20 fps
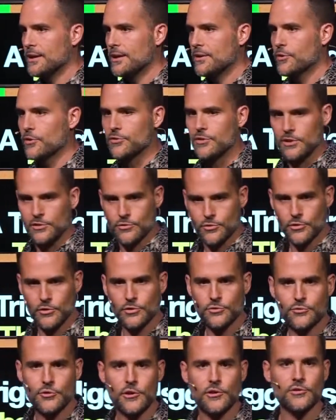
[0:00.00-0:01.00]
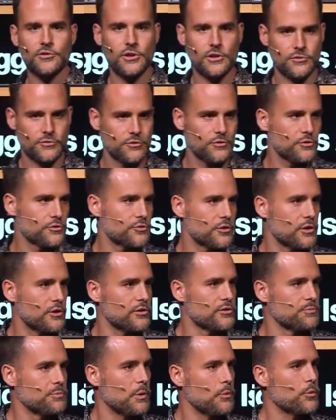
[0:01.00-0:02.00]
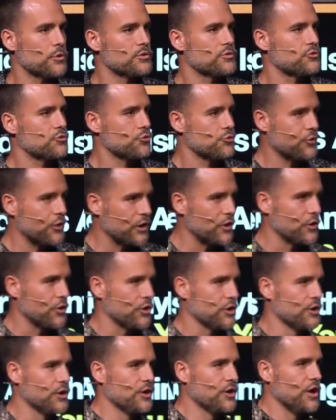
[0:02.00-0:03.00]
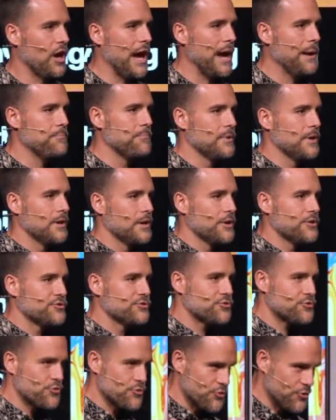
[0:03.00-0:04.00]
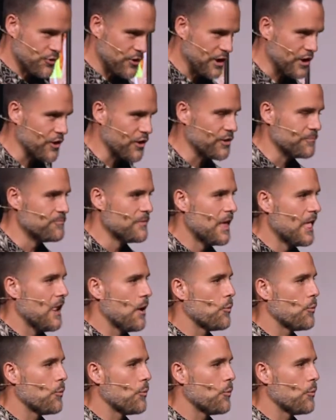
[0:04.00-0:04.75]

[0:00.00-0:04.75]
There's internal triggers, external triggers, but we're triggered. I'm triggered.